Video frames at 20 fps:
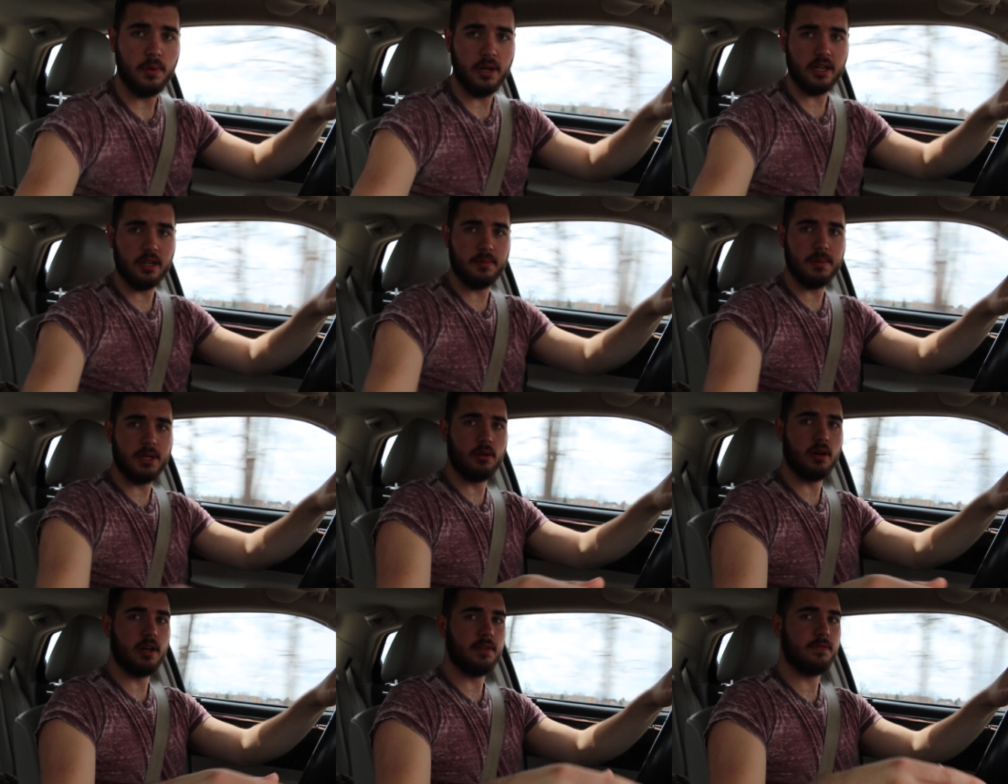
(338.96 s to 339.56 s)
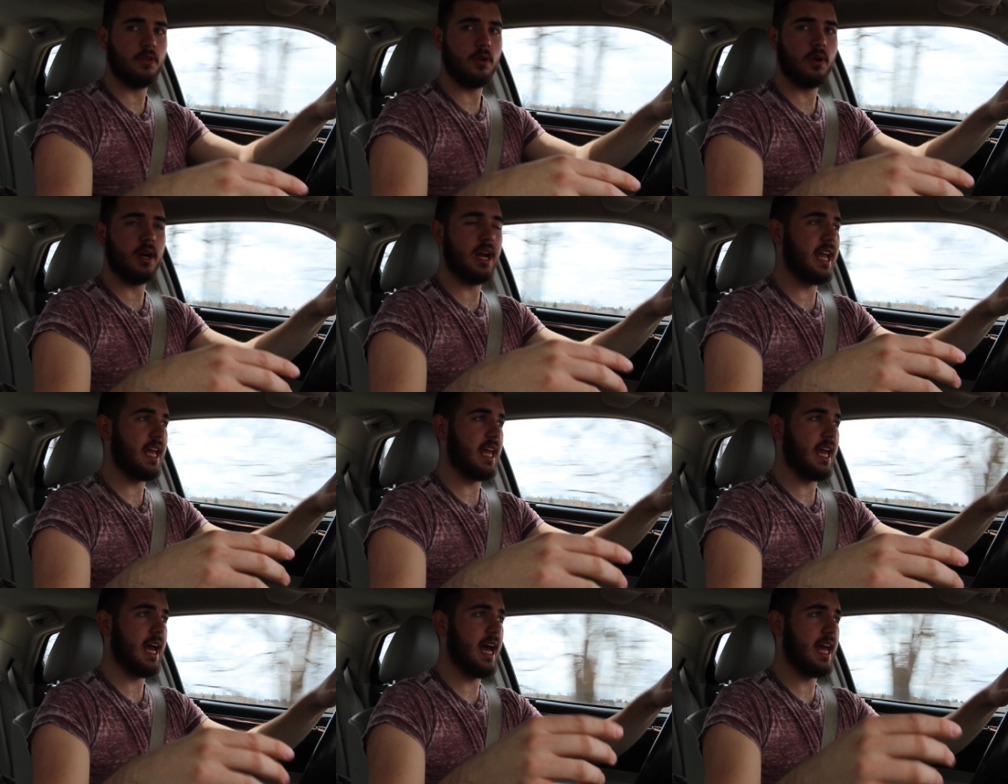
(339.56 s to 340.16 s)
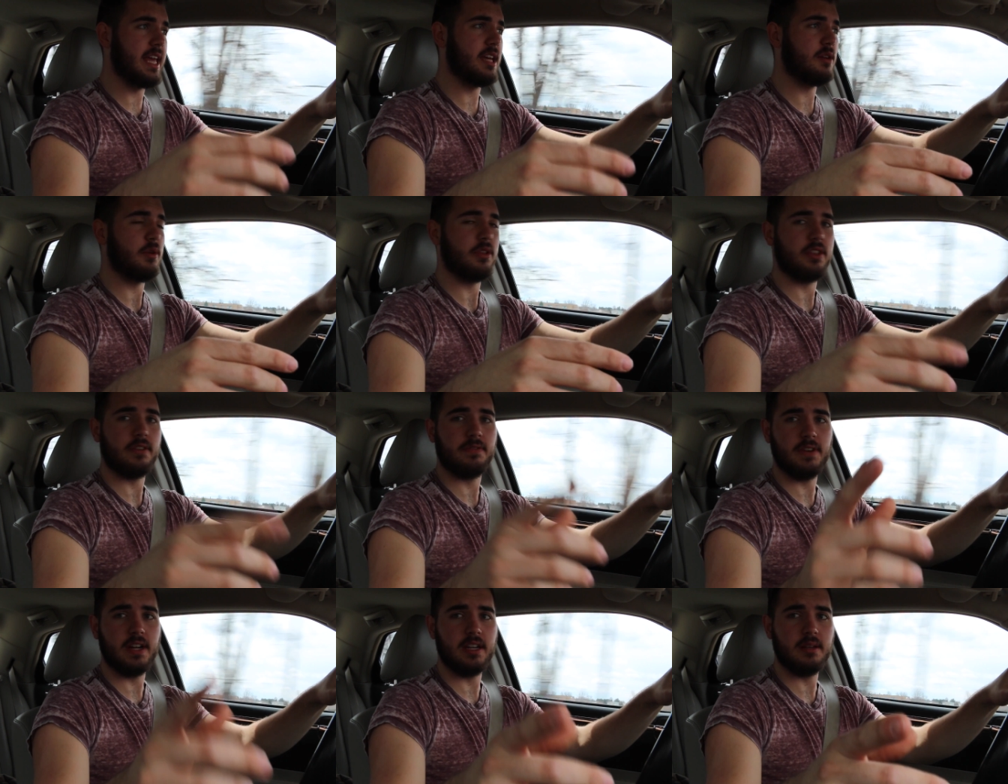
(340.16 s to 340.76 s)
We're gonna be going for a hike
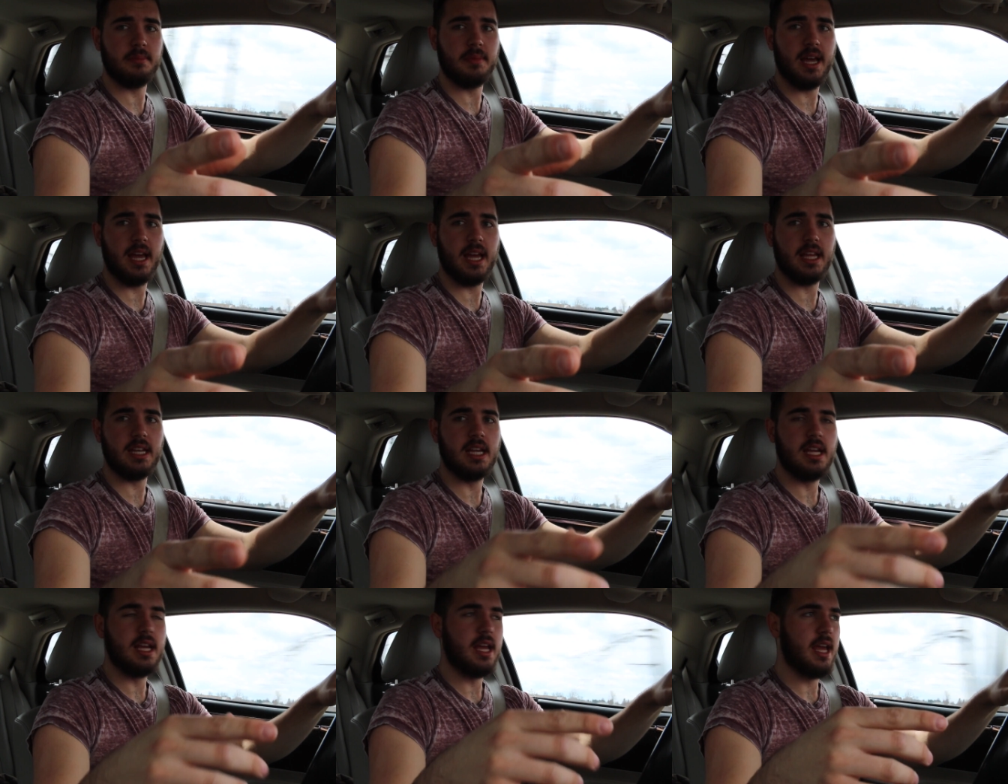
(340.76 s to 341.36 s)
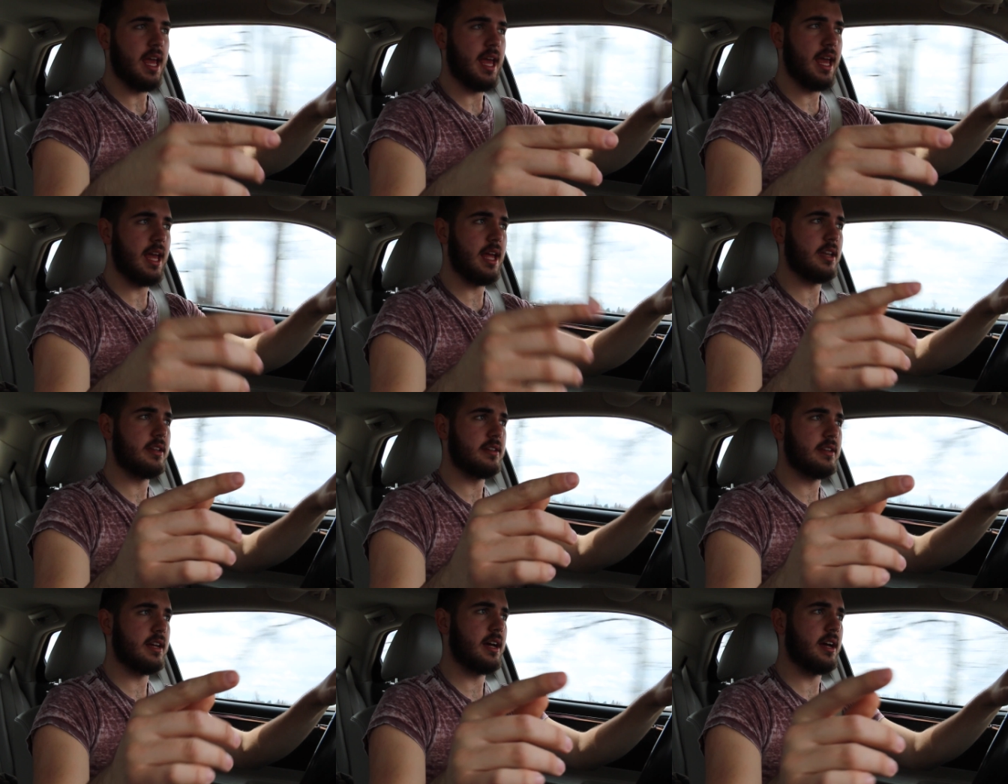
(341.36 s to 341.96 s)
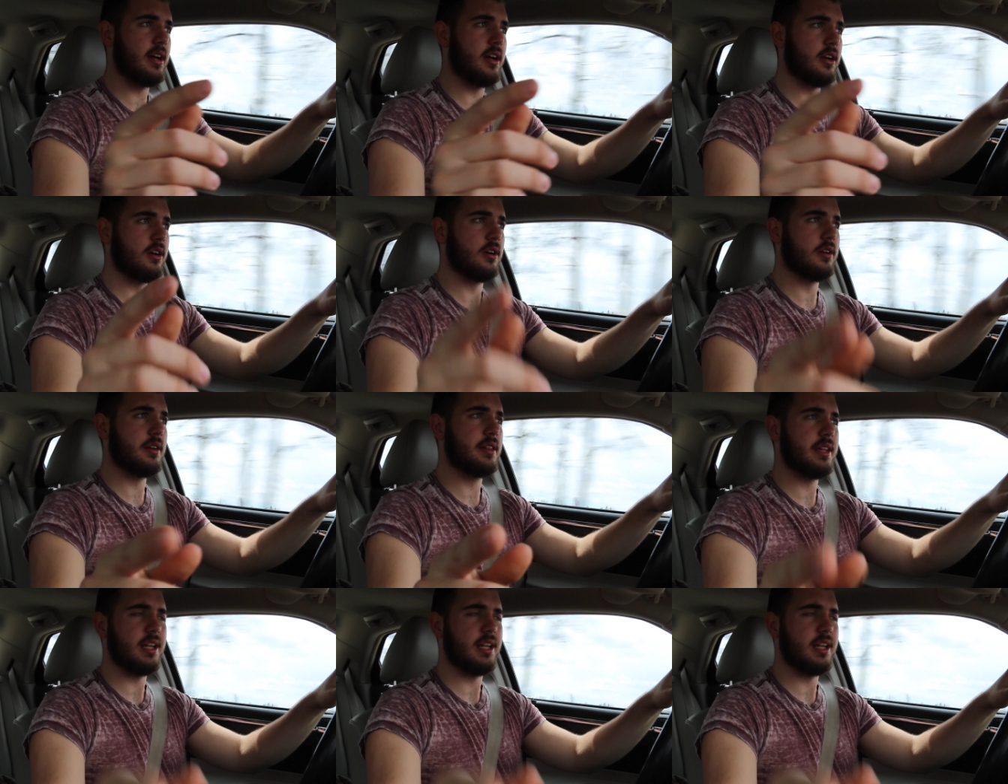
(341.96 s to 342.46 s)
with a friend of mine and her